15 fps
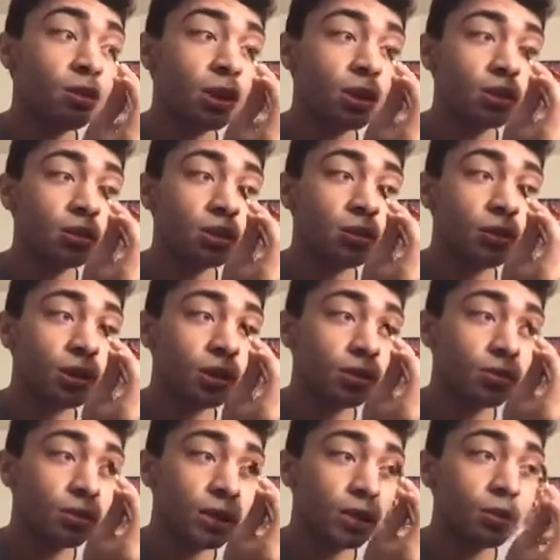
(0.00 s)
guys know how to
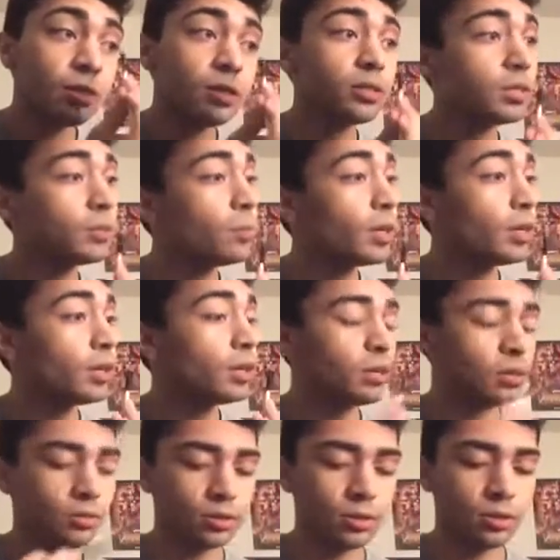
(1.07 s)
do a cut crease by
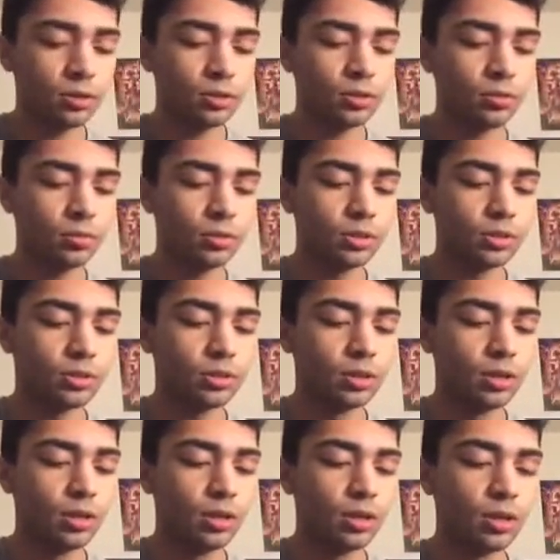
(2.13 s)
now, so we're just
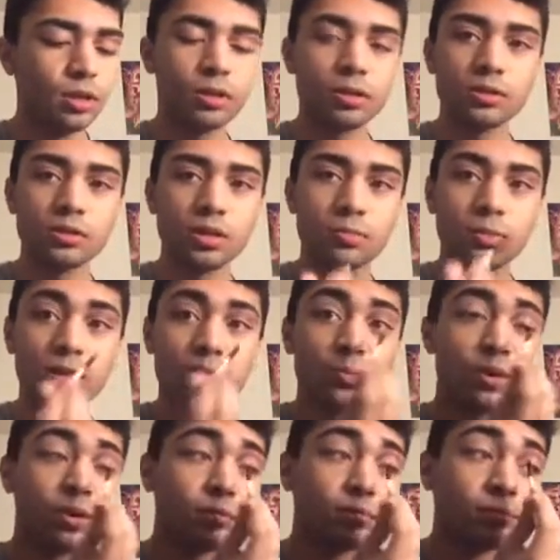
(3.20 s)
gonna skip this
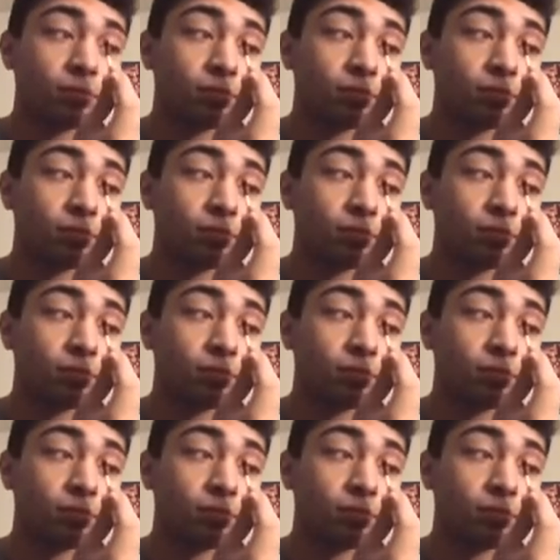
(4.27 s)
part.